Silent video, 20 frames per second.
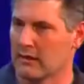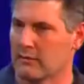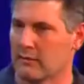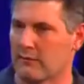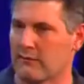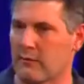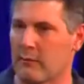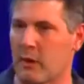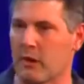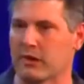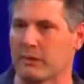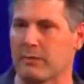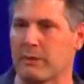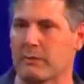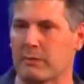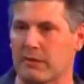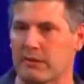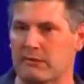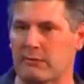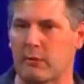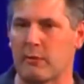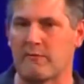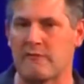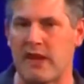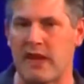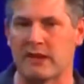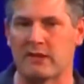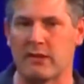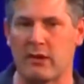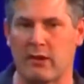for most of the people in this room,
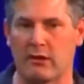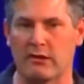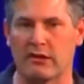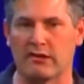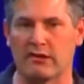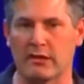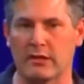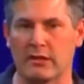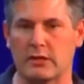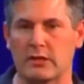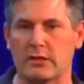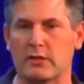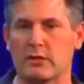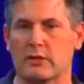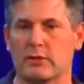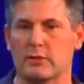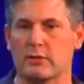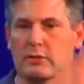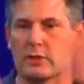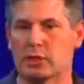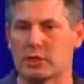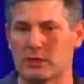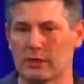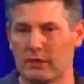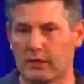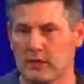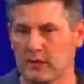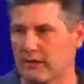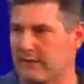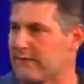Vanguard is a huge
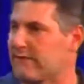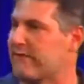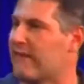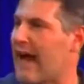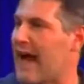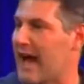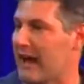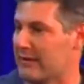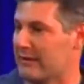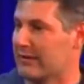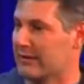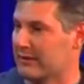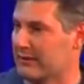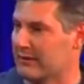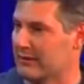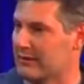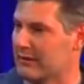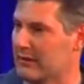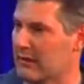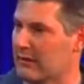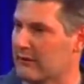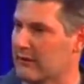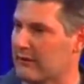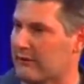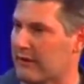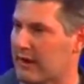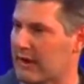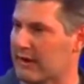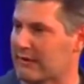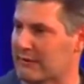fact of the
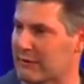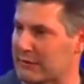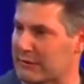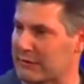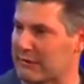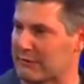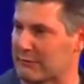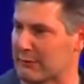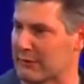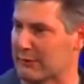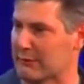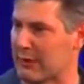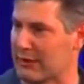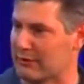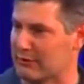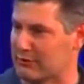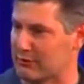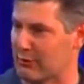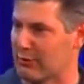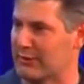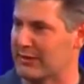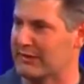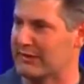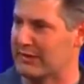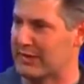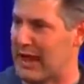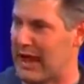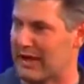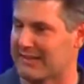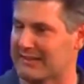financial industry, right? Trillions
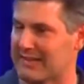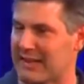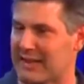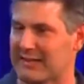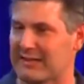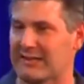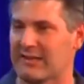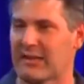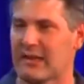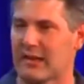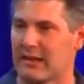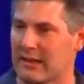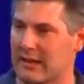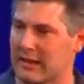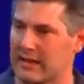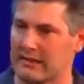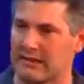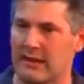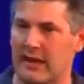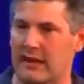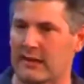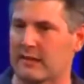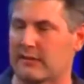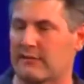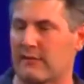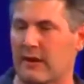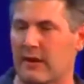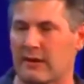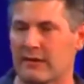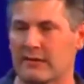in assets, index
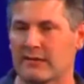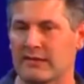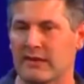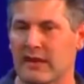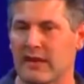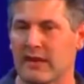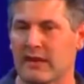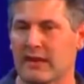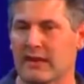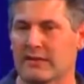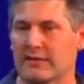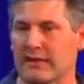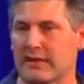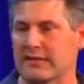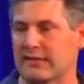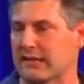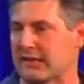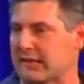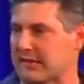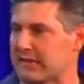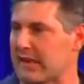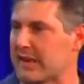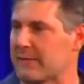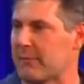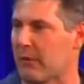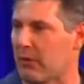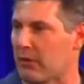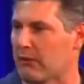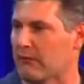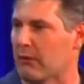funds. It, it's a
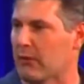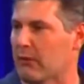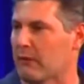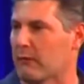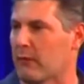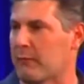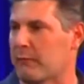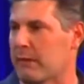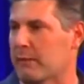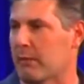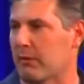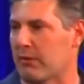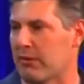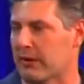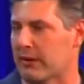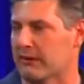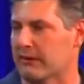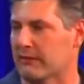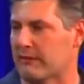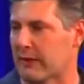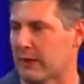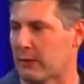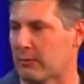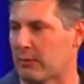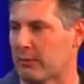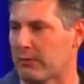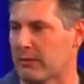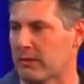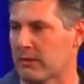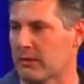staple of what, what people think is
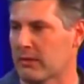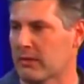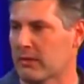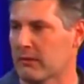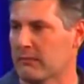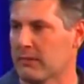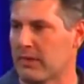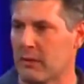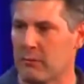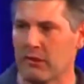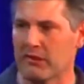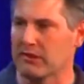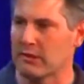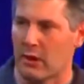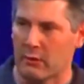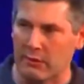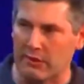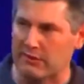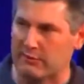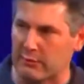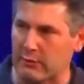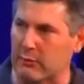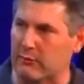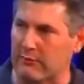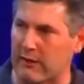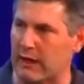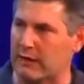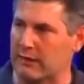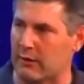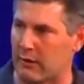available. But but that wasn't always true.
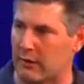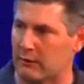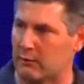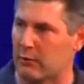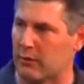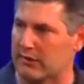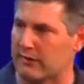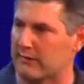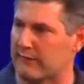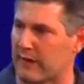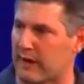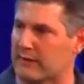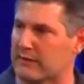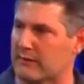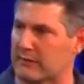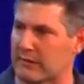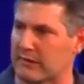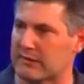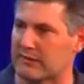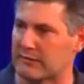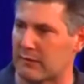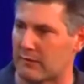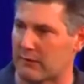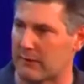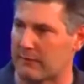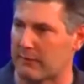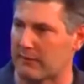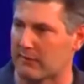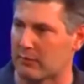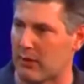Vanguard was effectively a
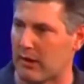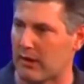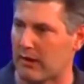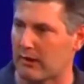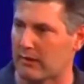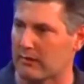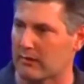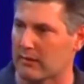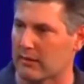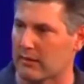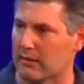startup as well. Uh,